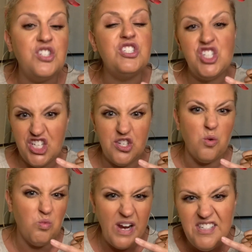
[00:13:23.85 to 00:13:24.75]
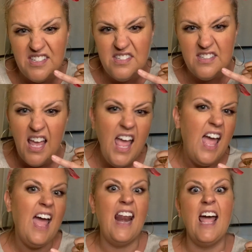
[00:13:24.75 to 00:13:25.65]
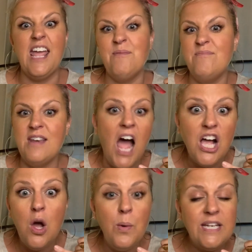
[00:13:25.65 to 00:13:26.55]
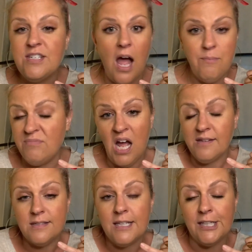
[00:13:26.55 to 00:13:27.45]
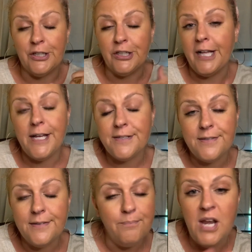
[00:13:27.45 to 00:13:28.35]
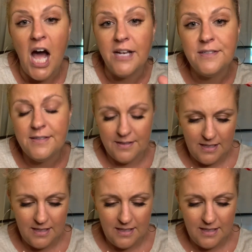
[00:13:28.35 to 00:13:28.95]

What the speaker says: She's a racist and I'm not sitting in her class. I'm not.